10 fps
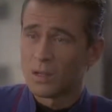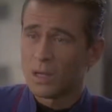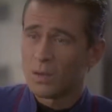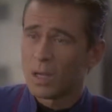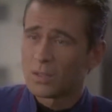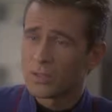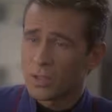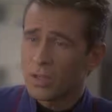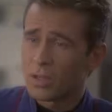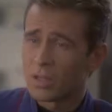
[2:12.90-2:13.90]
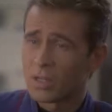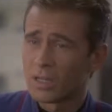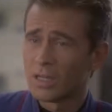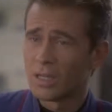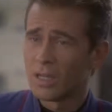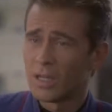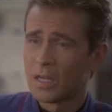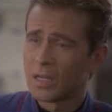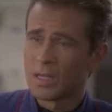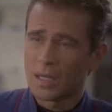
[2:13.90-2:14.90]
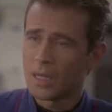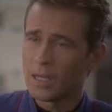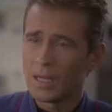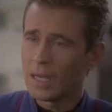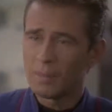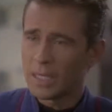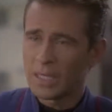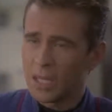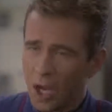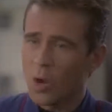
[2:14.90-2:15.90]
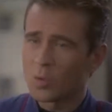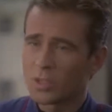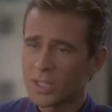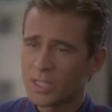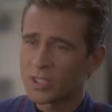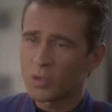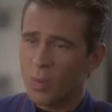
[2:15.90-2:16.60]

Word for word: Oh, sure. I mean, no, she's your